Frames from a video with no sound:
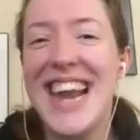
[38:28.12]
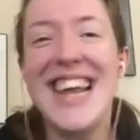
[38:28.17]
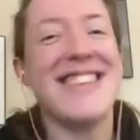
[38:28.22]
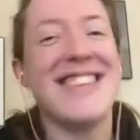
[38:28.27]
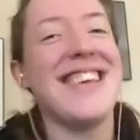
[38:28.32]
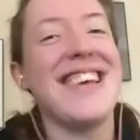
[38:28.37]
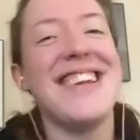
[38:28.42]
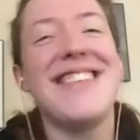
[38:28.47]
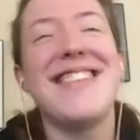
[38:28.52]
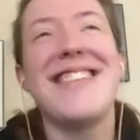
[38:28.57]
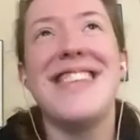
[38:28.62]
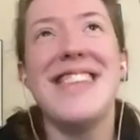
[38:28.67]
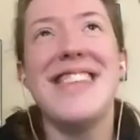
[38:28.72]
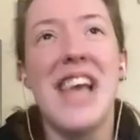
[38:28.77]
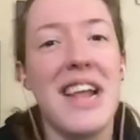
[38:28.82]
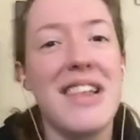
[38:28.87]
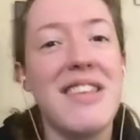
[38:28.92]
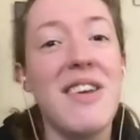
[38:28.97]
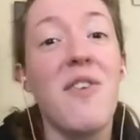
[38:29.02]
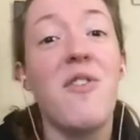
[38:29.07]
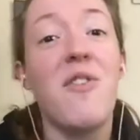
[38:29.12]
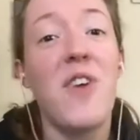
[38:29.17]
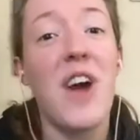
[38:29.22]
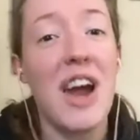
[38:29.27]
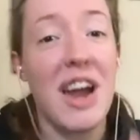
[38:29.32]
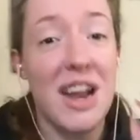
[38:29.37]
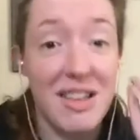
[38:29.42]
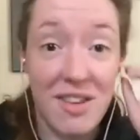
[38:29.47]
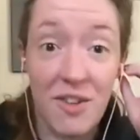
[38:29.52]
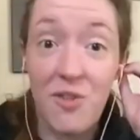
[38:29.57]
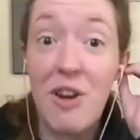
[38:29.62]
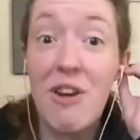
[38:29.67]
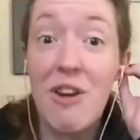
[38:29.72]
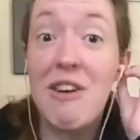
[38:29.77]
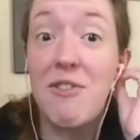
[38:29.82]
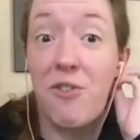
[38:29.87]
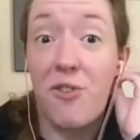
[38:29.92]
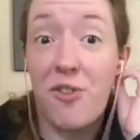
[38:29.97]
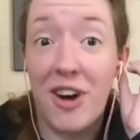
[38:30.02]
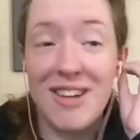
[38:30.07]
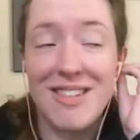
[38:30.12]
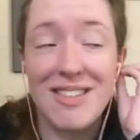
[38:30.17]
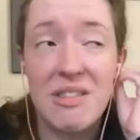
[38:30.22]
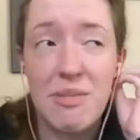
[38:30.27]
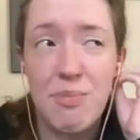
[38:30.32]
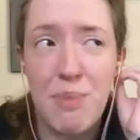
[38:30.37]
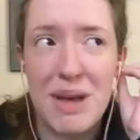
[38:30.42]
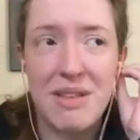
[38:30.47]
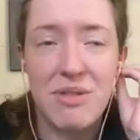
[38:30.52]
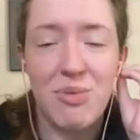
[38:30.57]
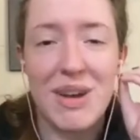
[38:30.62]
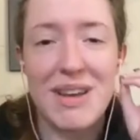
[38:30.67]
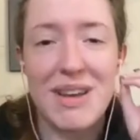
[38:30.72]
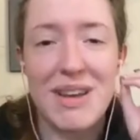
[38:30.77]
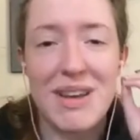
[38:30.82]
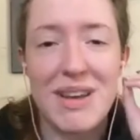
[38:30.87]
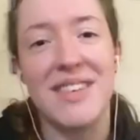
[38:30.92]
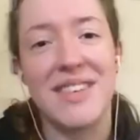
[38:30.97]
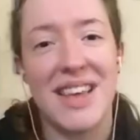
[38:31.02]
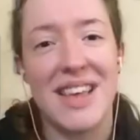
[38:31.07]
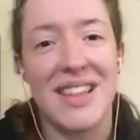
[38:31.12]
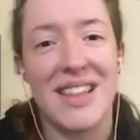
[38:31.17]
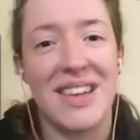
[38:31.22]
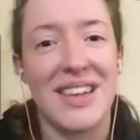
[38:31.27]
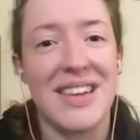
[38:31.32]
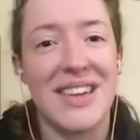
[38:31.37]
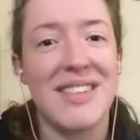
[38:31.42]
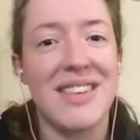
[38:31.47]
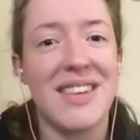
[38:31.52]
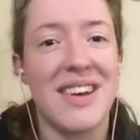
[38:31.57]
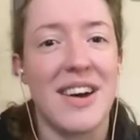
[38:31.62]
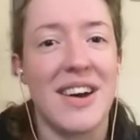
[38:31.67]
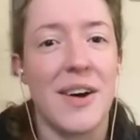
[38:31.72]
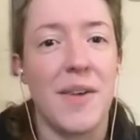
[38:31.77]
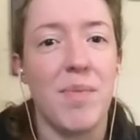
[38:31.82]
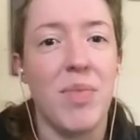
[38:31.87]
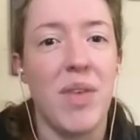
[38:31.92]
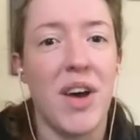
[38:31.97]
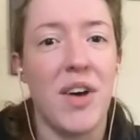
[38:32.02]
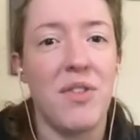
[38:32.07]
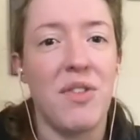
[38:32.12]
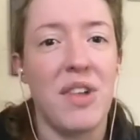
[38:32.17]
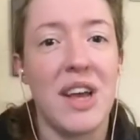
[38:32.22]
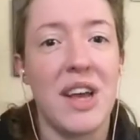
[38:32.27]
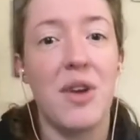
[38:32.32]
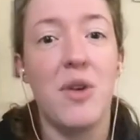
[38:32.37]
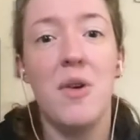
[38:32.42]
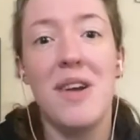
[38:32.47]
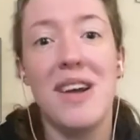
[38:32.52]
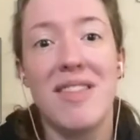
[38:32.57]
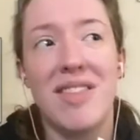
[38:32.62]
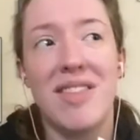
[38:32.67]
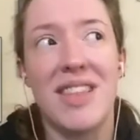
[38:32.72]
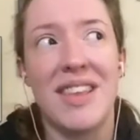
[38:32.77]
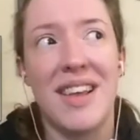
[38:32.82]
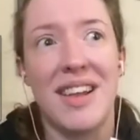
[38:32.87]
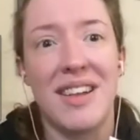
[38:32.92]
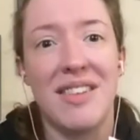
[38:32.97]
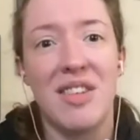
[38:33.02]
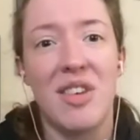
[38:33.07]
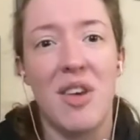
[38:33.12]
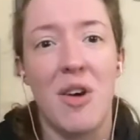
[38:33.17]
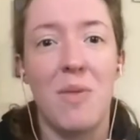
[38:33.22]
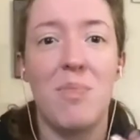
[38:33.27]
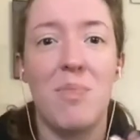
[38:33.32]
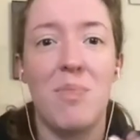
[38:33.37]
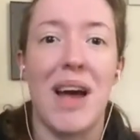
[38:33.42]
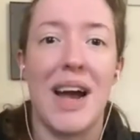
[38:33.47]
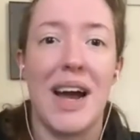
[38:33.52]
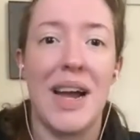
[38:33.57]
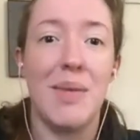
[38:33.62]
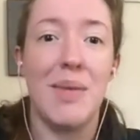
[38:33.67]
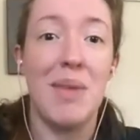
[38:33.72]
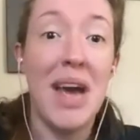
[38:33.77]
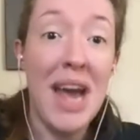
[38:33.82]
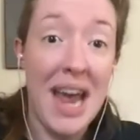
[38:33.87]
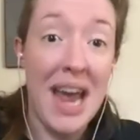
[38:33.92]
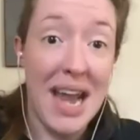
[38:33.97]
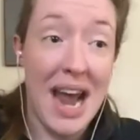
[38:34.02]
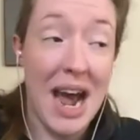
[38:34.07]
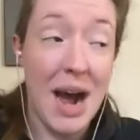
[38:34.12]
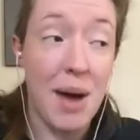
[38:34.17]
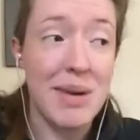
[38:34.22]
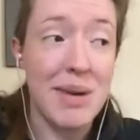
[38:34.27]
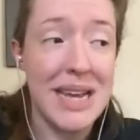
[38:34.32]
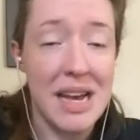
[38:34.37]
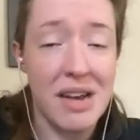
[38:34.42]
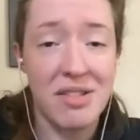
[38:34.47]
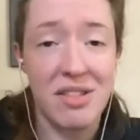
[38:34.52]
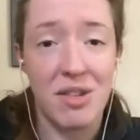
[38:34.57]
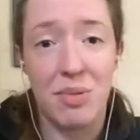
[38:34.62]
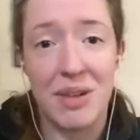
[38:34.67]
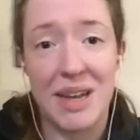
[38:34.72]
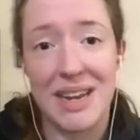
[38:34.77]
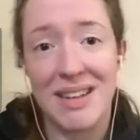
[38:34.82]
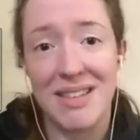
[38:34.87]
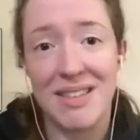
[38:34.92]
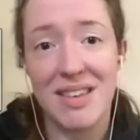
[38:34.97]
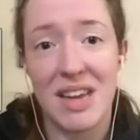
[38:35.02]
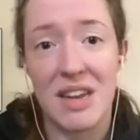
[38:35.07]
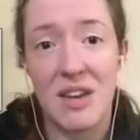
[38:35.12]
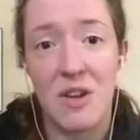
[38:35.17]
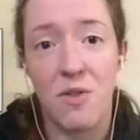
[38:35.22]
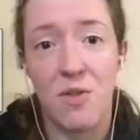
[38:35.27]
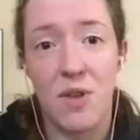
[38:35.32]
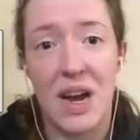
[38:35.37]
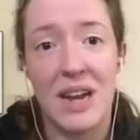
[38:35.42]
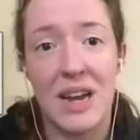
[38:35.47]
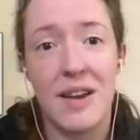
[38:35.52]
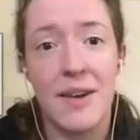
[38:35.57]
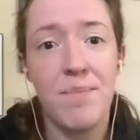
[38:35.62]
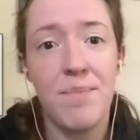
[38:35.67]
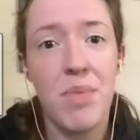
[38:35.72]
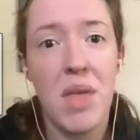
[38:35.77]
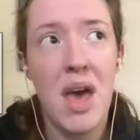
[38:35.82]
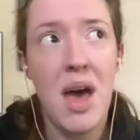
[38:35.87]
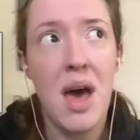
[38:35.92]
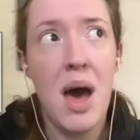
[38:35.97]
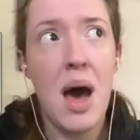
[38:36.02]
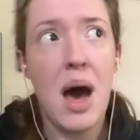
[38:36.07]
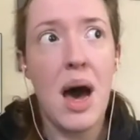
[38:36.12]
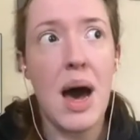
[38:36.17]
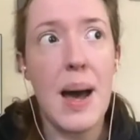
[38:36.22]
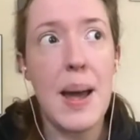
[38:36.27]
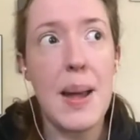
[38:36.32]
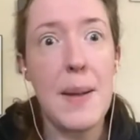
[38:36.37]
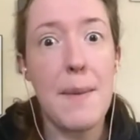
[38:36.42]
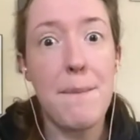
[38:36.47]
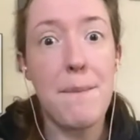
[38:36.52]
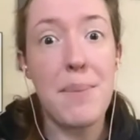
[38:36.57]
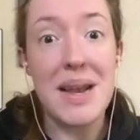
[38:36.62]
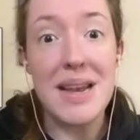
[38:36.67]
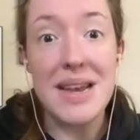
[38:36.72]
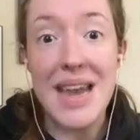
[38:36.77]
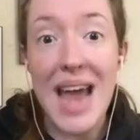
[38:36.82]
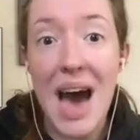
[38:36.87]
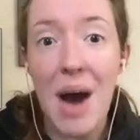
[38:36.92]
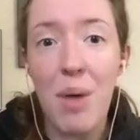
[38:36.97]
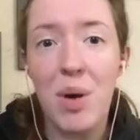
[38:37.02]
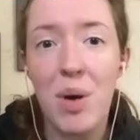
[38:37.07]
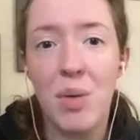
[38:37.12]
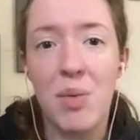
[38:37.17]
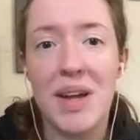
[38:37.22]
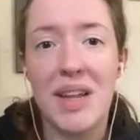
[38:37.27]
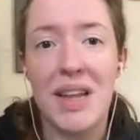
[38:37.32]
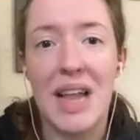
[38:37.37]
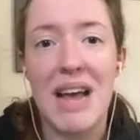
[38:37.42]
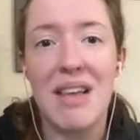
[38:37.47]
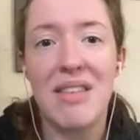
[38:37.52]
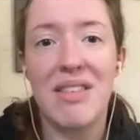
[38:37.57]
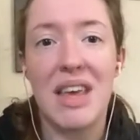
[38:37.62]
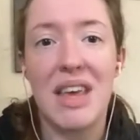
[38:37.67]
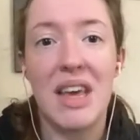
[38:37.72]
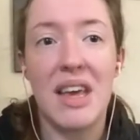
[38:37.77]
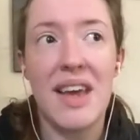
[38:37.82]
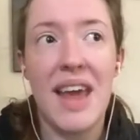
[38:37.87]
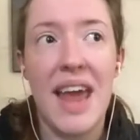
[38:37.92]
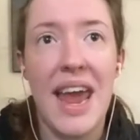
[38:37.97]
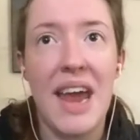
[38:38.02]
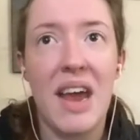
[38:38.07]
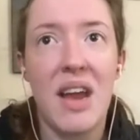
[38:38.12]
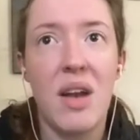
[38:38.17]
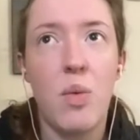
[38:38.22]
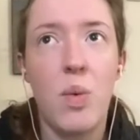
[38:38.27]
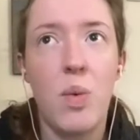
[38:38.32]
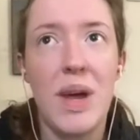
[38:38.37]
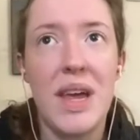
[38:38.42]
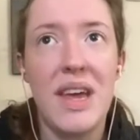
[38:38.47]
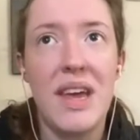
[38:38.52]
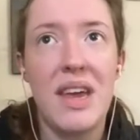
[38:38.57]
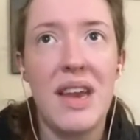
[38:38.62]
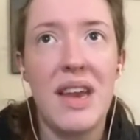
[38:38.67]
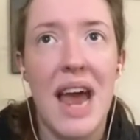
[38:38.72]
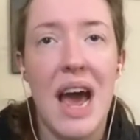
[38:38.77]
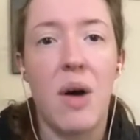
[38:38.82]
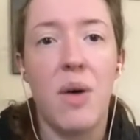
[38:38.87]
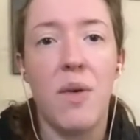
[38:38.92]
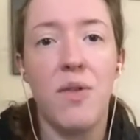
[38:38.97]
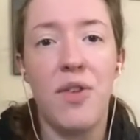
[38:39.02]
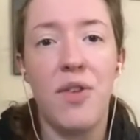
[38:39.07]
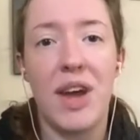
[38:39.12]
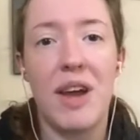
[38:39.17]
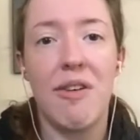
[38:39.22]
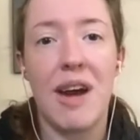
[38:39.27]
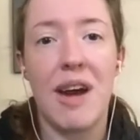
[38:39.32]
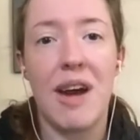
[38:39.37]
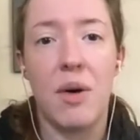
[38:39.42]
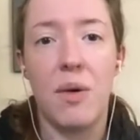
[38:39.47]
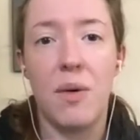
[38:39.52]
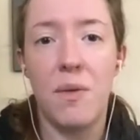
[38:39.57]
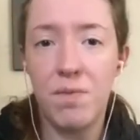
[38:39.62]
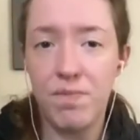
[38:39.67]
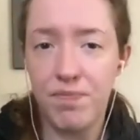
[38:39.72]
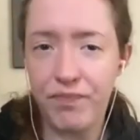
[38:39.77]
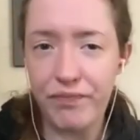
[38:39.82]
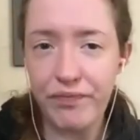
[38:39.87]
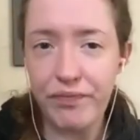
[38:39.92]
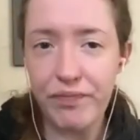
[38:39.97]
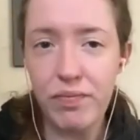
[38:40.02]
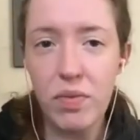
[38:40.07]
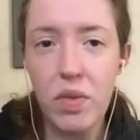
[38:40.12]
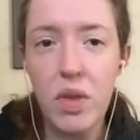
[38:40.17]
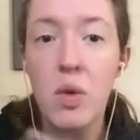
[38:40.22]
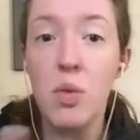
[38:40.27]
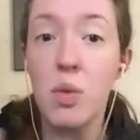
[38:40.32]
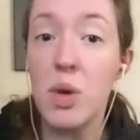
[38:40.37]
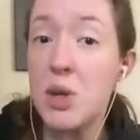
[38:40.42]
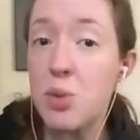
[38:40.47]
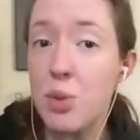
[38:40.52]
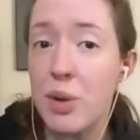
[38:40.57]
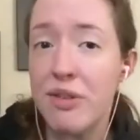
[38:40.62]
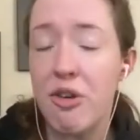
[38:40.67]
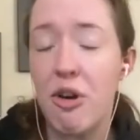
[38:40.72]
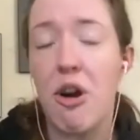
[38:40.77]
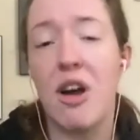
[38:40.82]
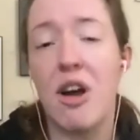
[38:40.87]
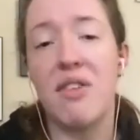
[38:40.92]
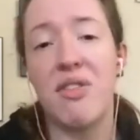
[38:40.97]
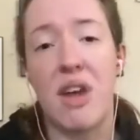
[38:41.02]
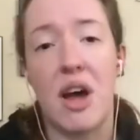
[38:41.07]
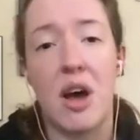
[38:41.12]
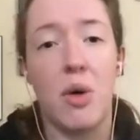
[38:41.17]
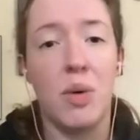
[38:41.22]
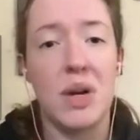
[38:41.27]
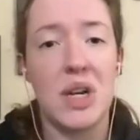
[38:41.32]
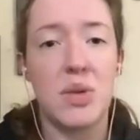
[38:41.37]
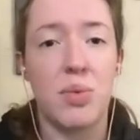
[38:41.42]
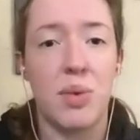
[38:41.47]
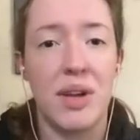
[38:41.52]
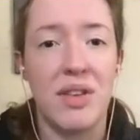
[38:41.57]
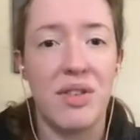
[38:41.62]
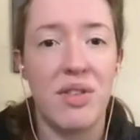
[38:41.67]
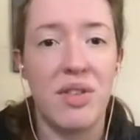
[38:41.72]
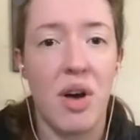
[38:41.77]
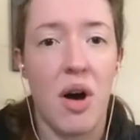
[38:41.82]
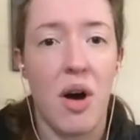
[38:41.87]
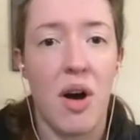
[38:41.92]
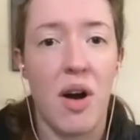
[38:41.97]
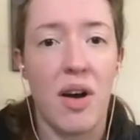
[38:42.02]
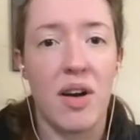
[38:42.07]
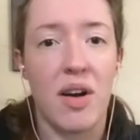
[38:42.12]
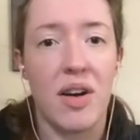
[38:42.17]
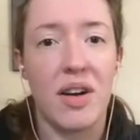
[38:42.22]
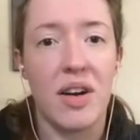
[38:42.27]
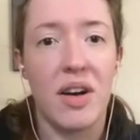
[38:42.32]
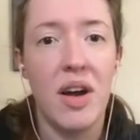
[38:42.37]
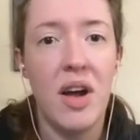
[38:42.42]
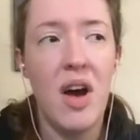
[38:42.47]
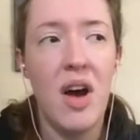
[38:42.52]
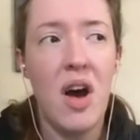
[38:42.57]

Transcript: is. It's a very fun space race, to say the least. Of like who gets the telescope time and how many exoplanets can you find. But now we're realizing, can we now figure out which ones are hostile, which ones are